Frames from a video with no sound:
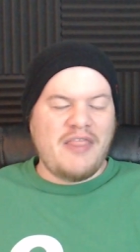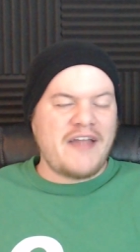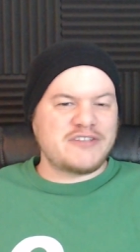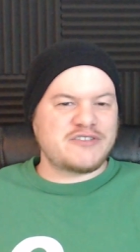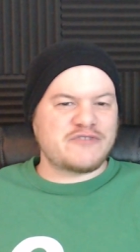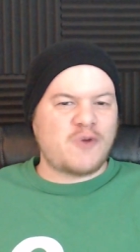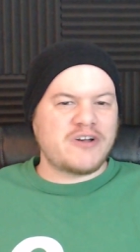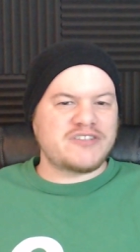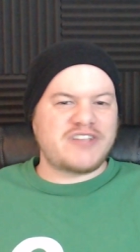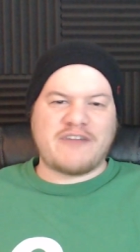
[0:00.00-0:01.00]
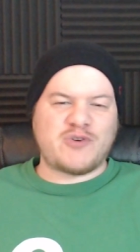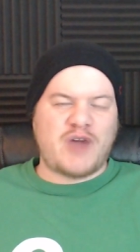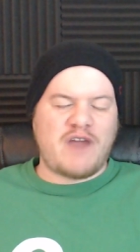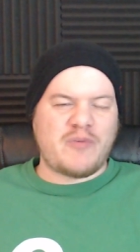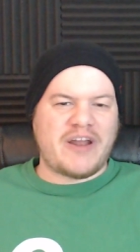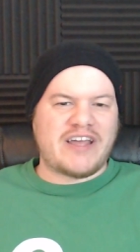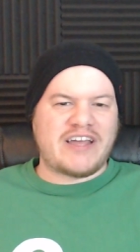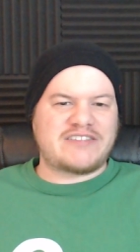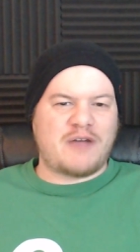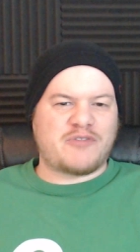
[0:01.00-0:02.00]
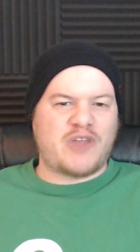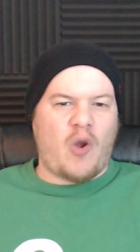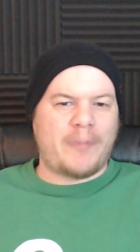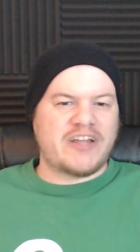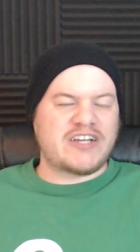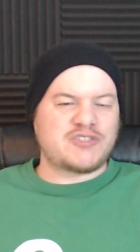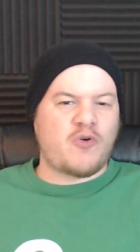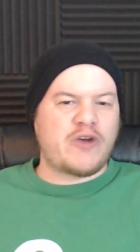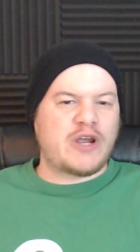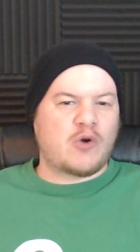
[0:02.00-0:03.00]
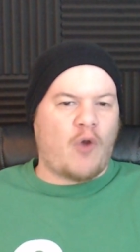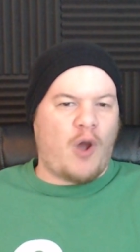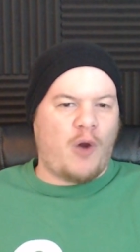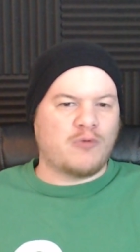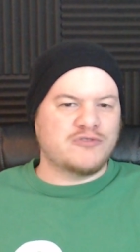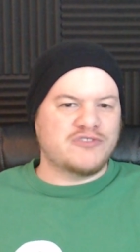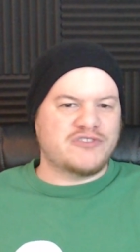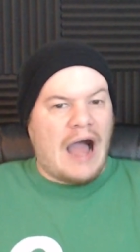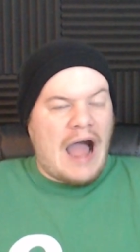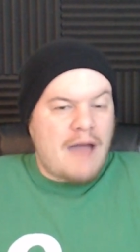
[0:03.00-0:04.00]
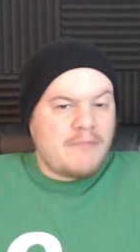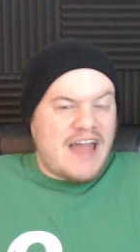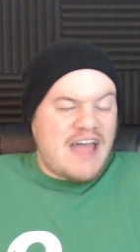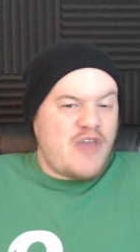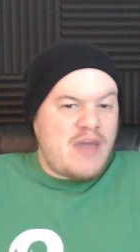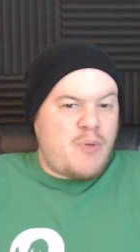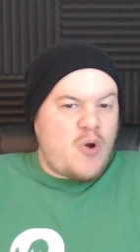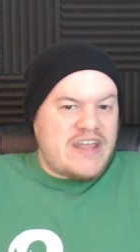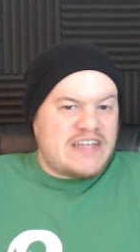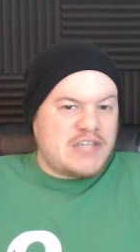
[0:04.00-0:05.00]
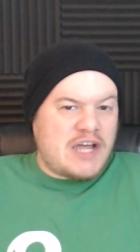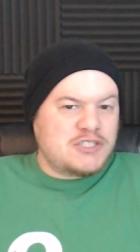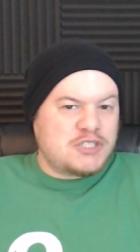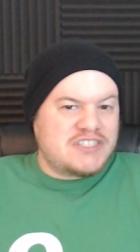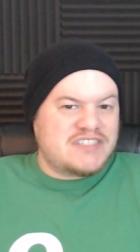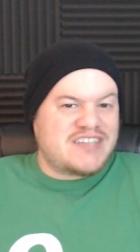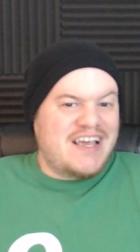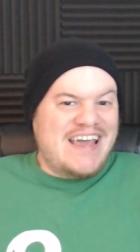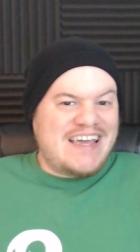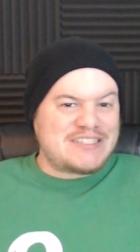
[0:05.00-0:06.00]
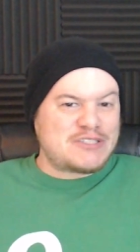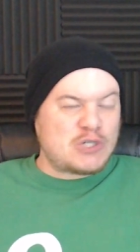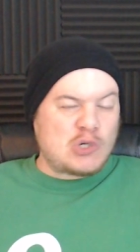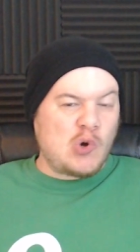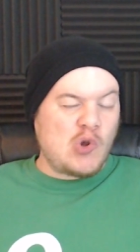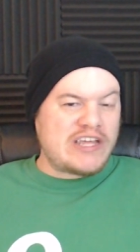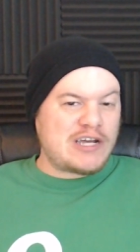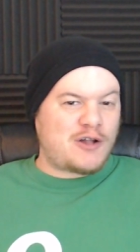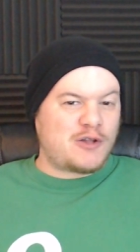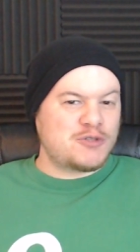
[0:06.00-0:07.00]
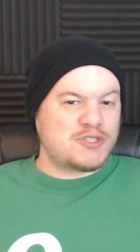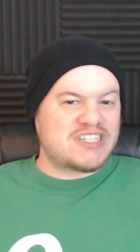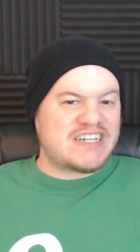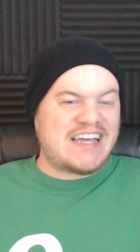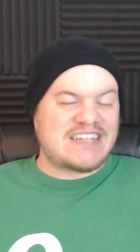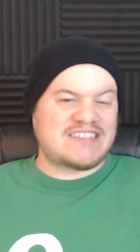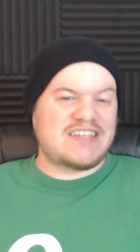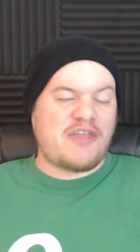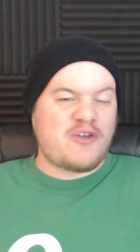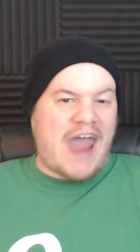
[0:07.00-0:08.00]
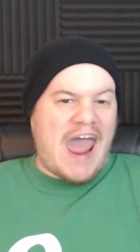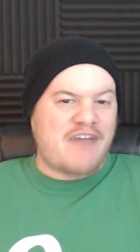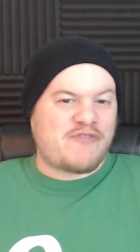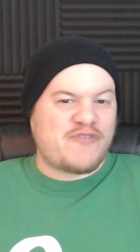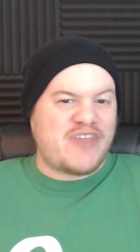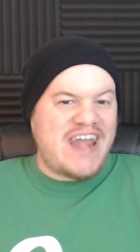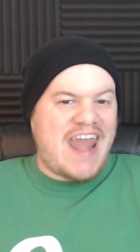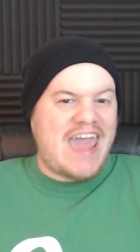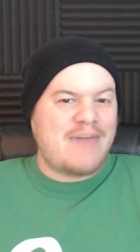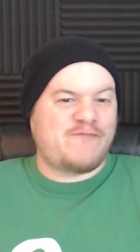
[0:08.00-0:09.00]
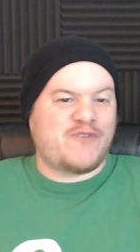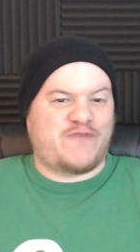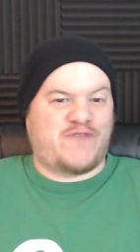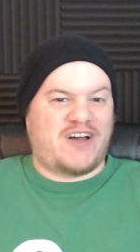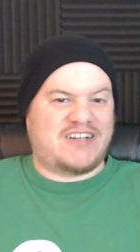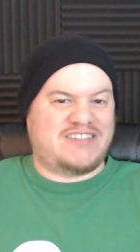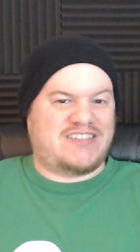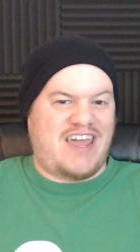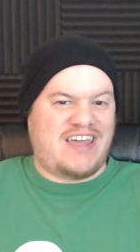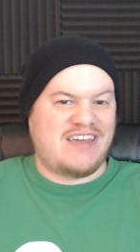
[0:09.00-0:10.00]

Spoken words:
is, of course, after everybody gets out their obligatory groans. I'm glad they put in dungeons! It's a cool inclusion! It's the other half of the name, for fuck's sake!